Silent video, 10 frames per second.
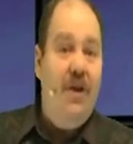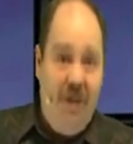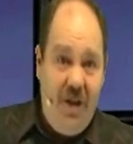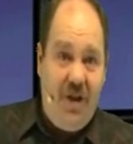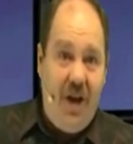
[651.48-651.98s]
to
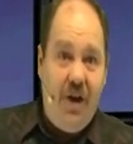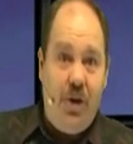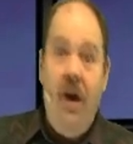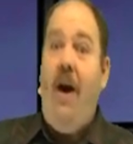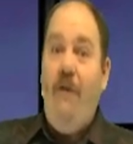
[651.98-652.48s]
the
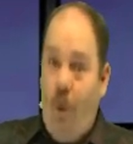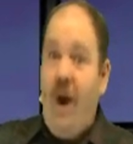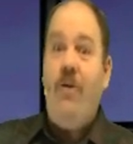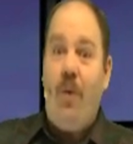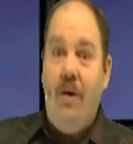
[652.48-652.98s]
discussion of
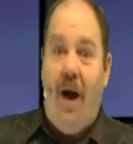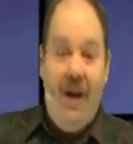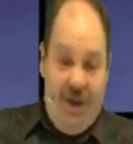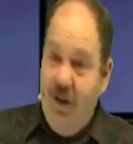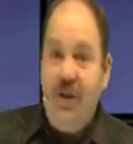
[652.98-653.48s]
whether or
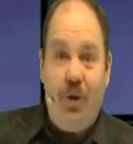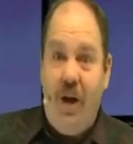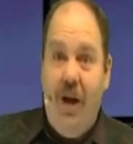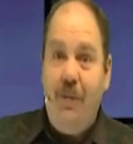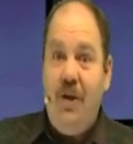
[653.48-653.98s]
not
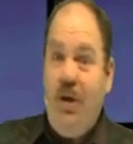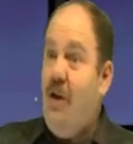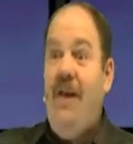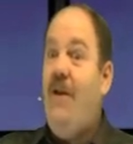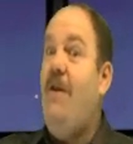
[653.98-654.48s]
lizard hips
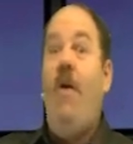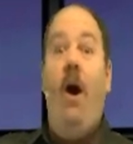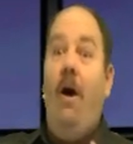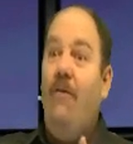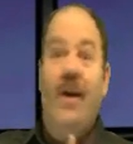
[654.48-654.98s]
could even
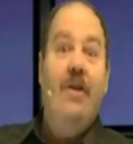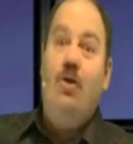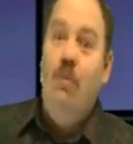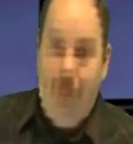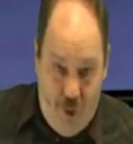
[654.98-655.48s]
evolve
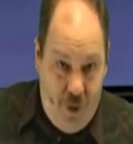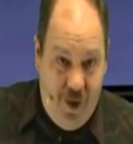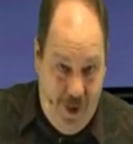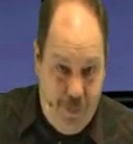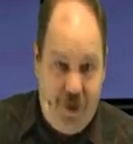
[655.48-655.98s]
into
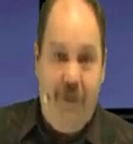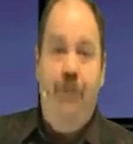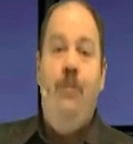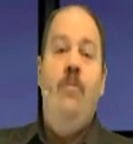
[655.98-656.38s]
bird hips.